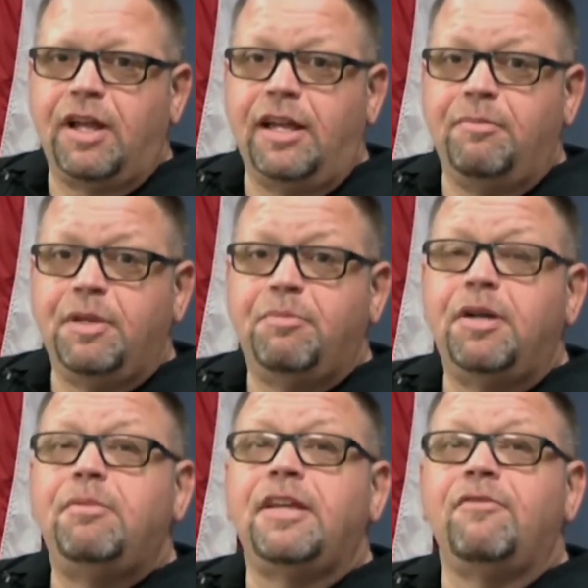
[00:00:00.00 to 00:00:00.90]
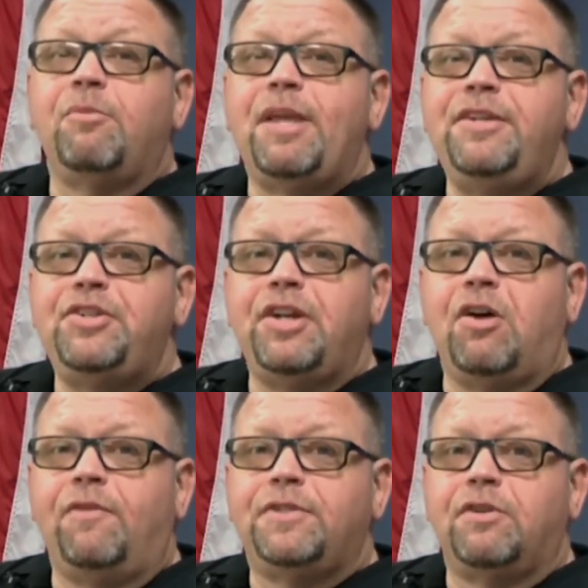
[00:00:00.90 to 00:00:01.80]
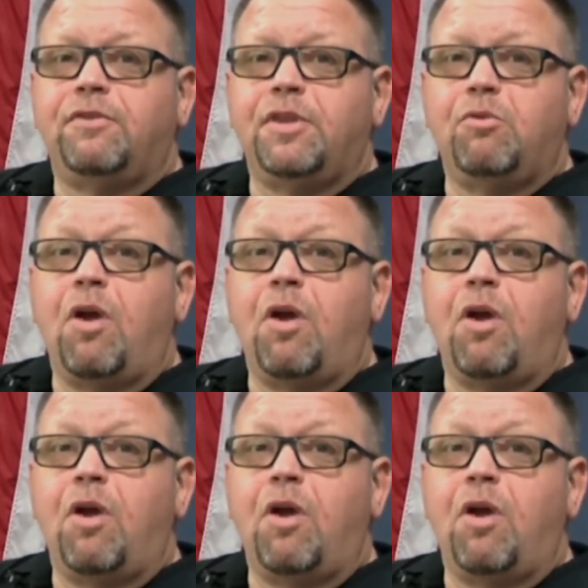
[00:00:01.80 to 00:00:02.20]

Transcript: I am the Public Information Officer for the